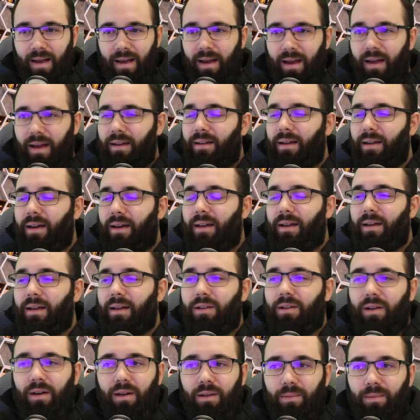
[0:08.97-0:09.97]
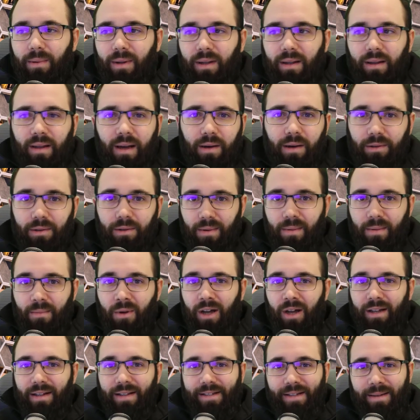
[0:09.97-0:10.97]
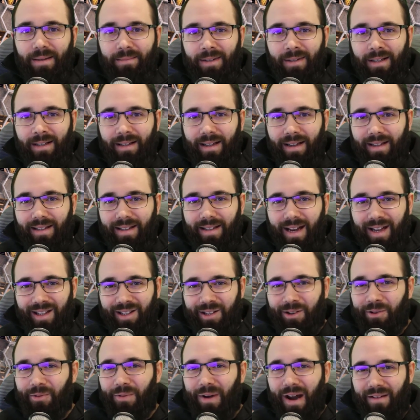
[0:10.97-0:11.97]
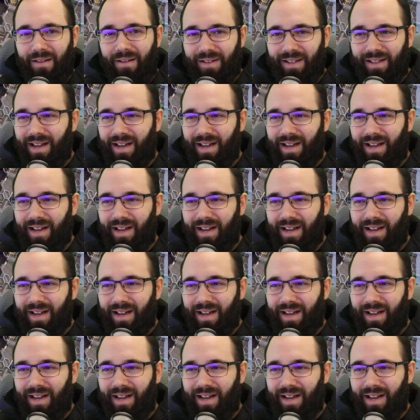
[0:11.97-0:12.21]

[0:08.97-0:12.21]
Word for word: And then I thought, well, how do we model something like that in Revit?